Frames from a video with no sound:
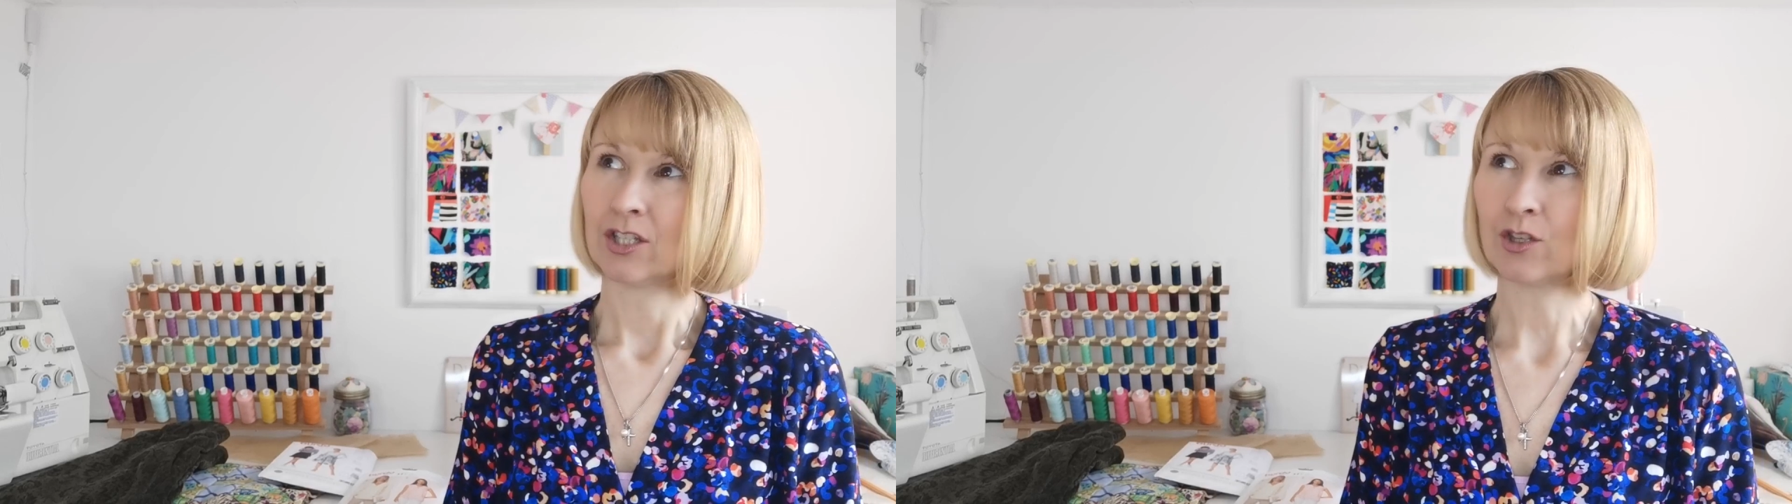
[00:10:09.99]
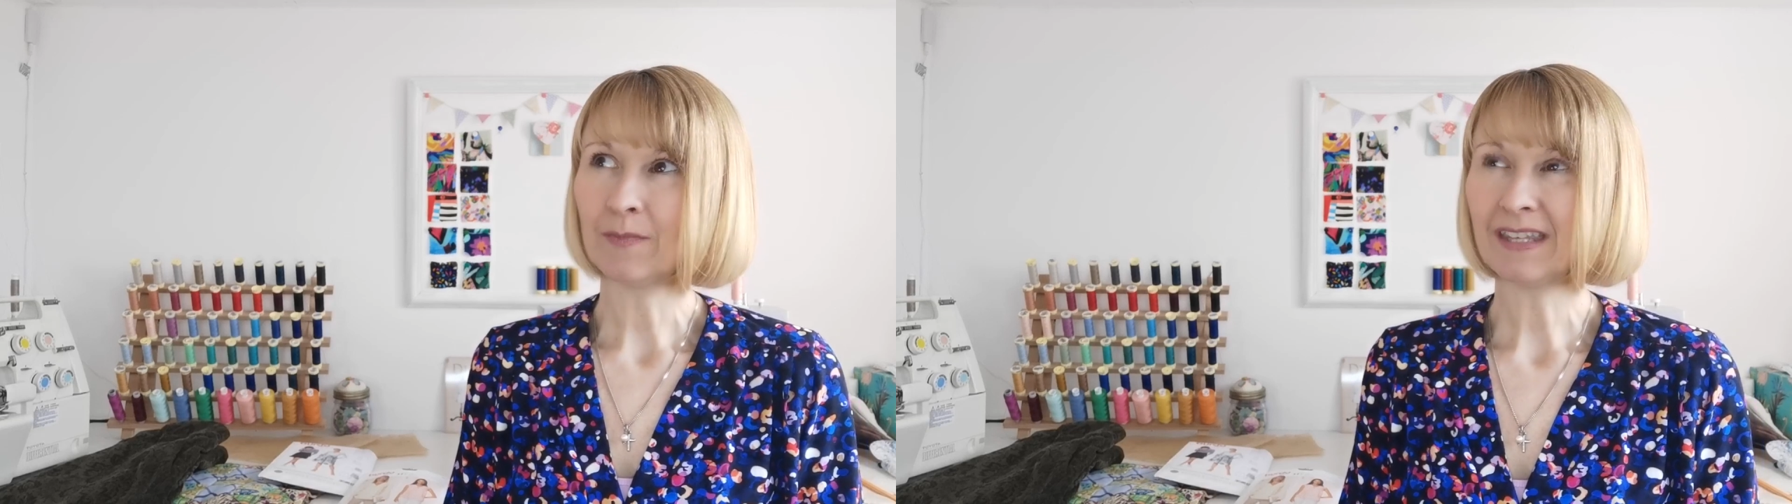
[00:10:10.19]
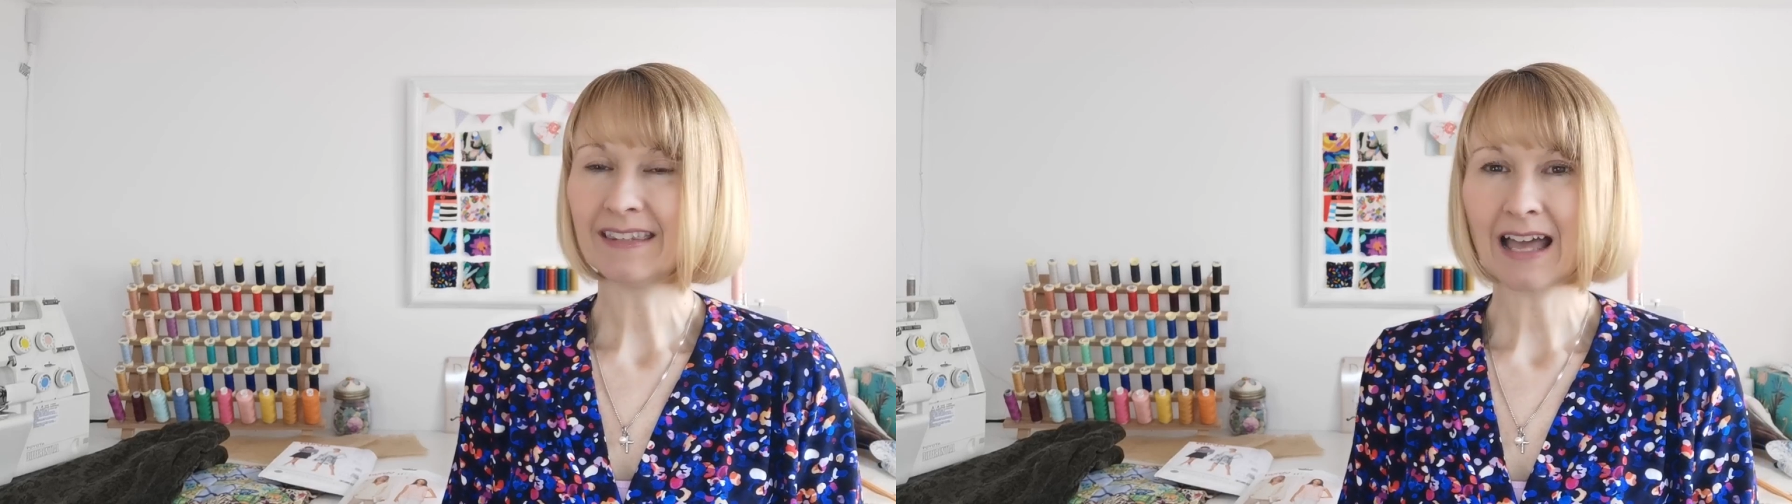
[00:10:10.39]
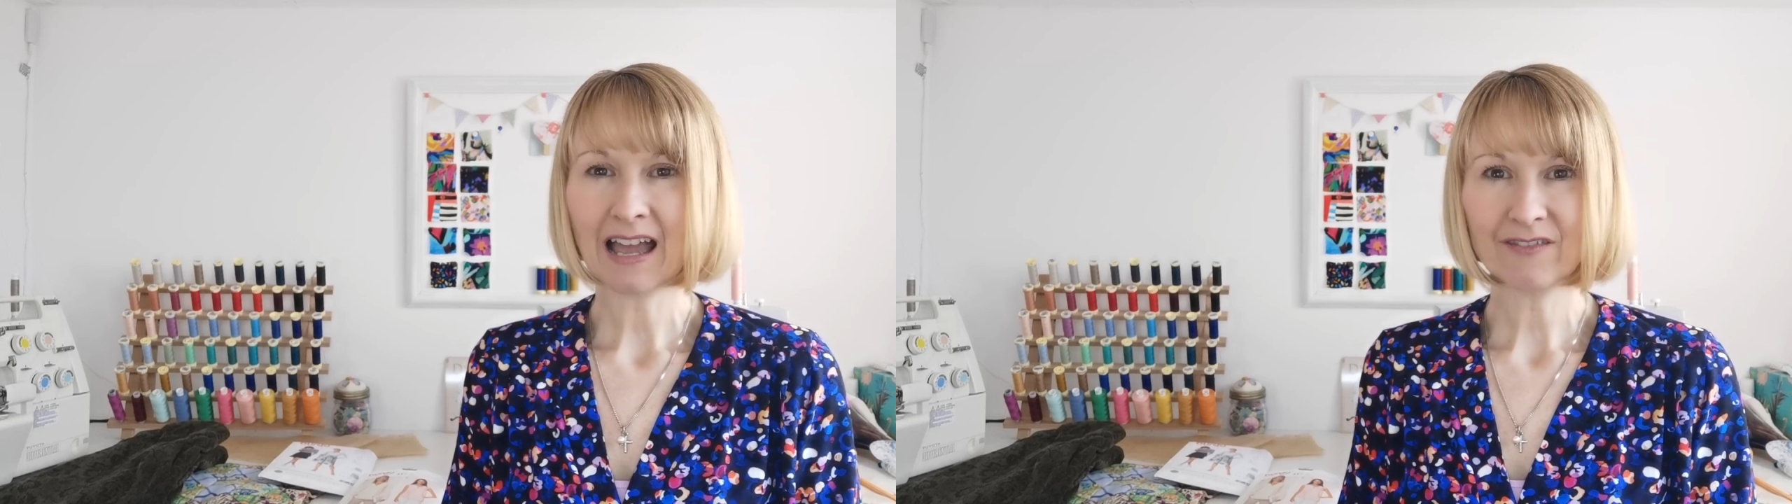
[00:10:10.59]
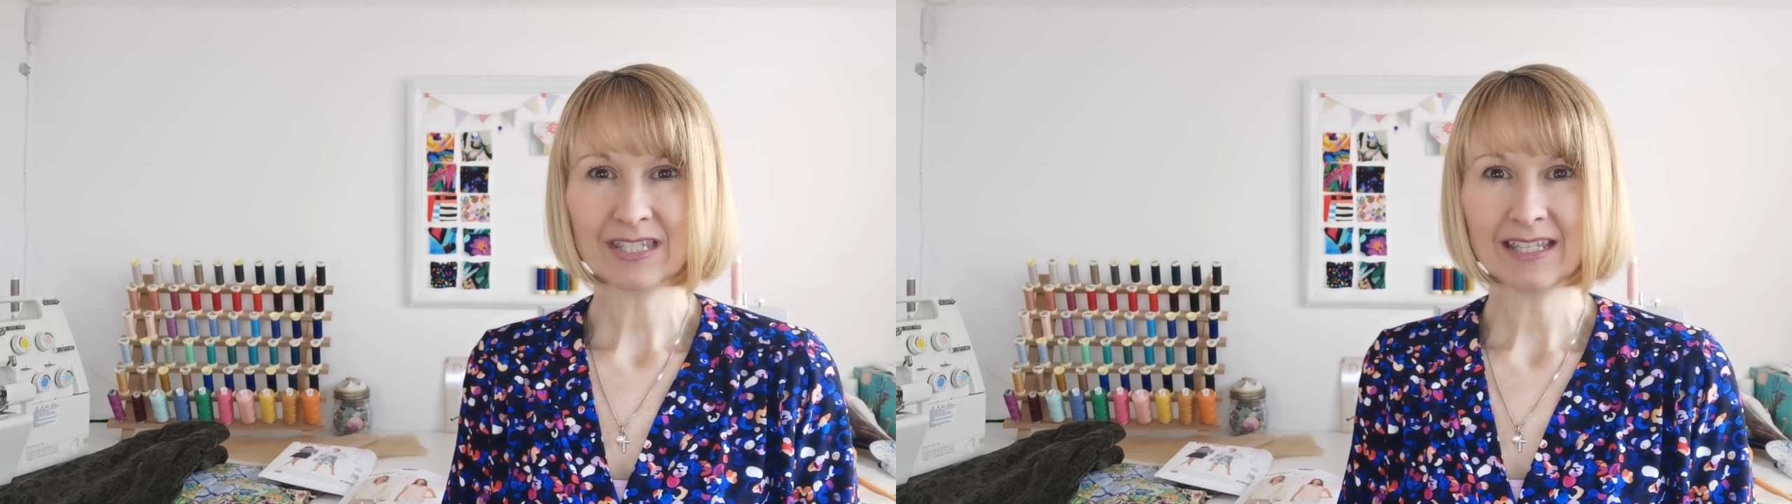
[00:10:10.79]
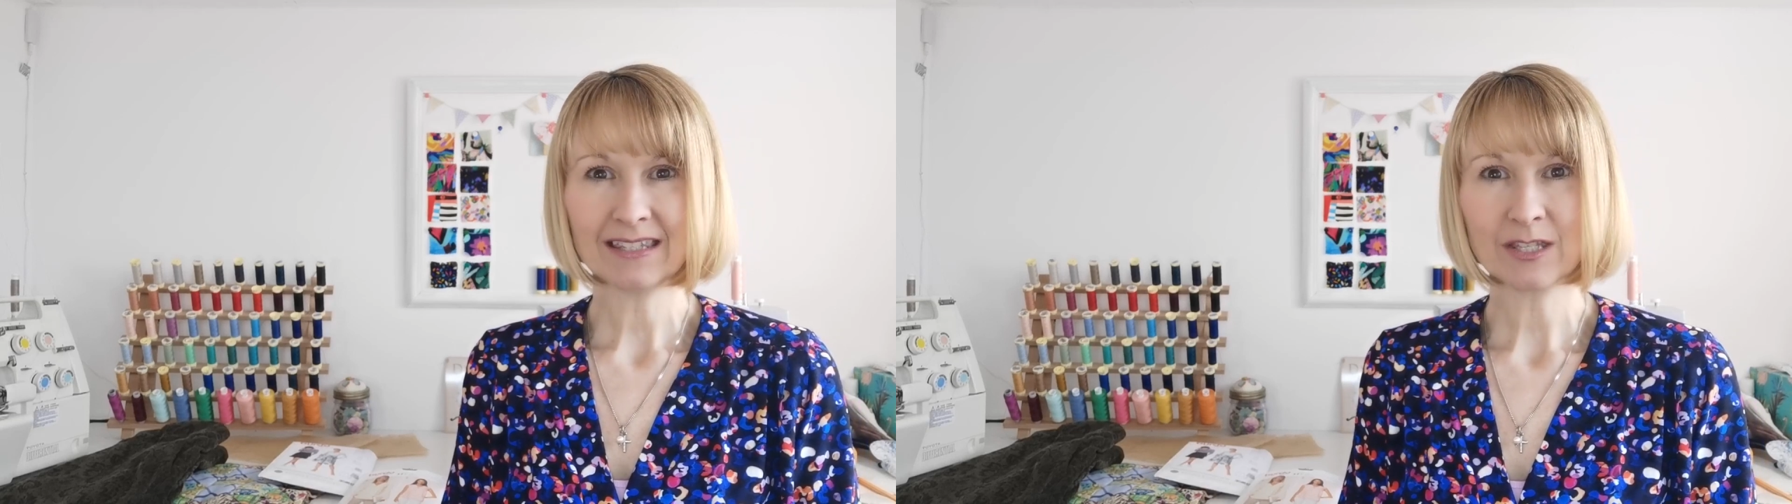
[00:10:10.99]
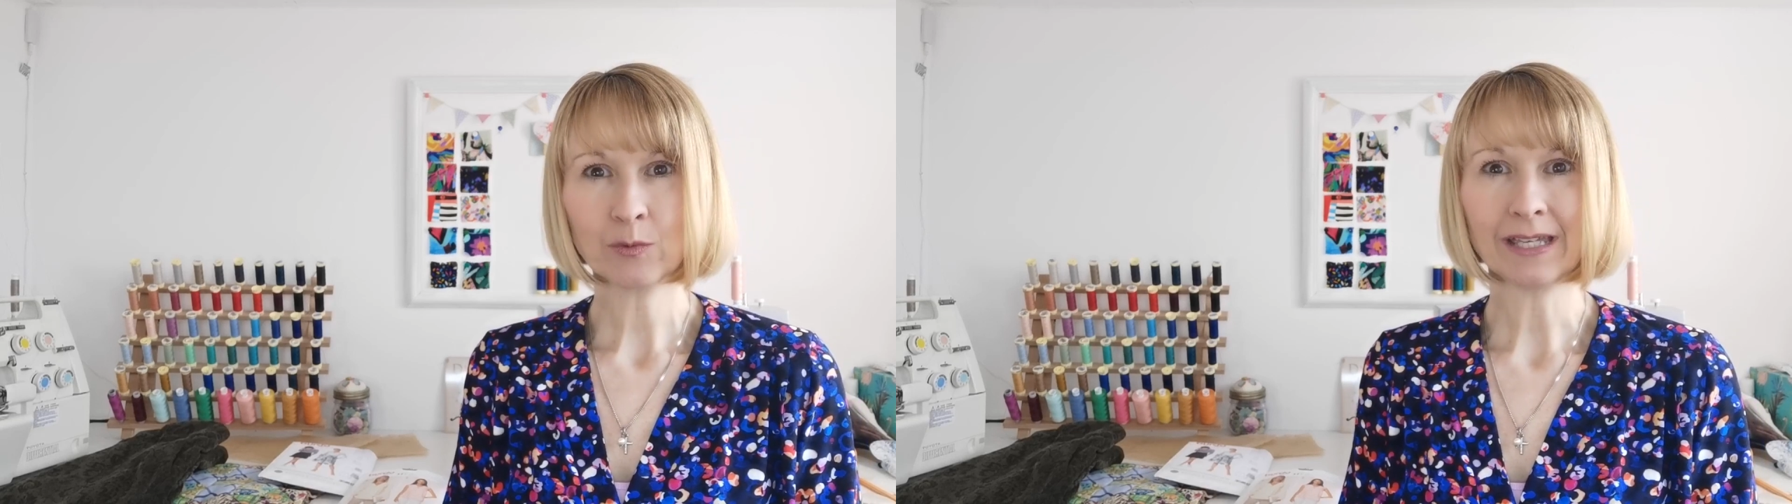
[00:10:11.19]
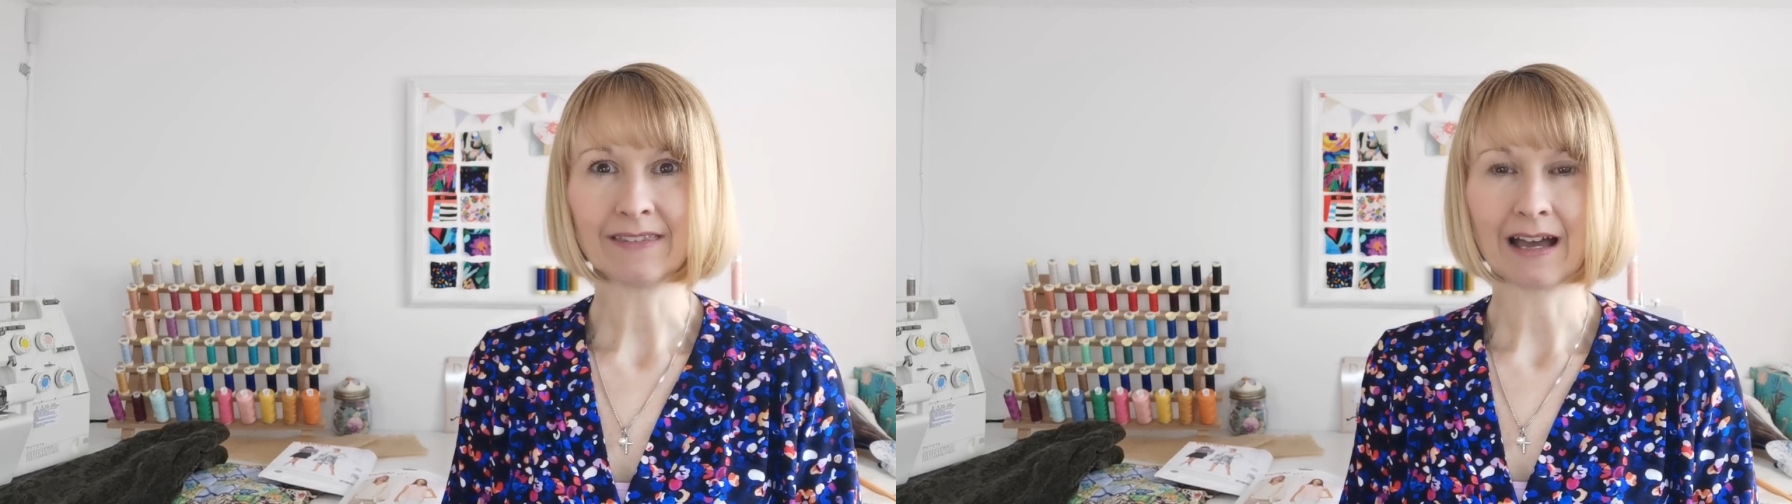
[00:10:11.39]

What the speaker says: Something that I've seen this week